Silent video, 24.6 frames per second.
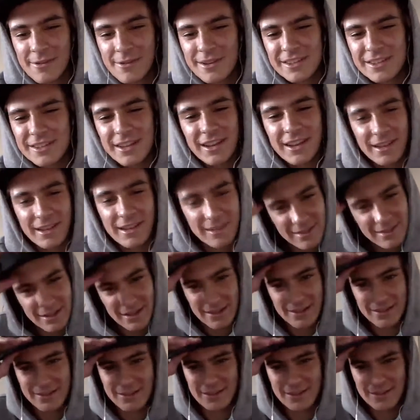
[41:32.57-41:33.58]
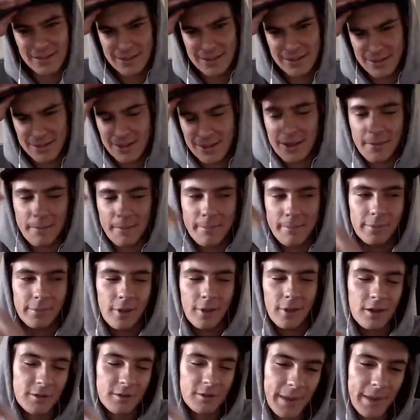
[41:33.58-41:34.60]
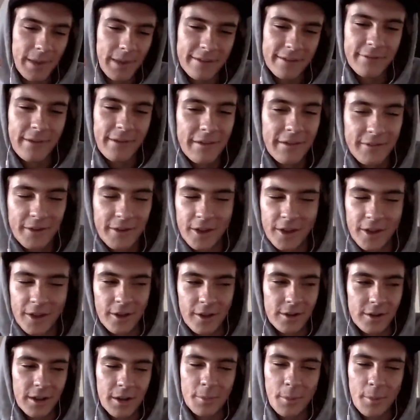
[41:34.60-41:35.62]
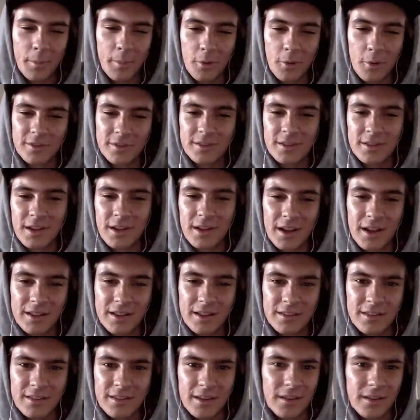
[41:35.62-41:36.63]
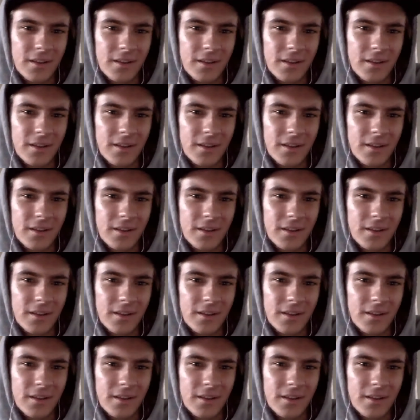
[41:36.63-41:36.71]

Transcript: He was like a long back 5-0, a couple board sides. Like,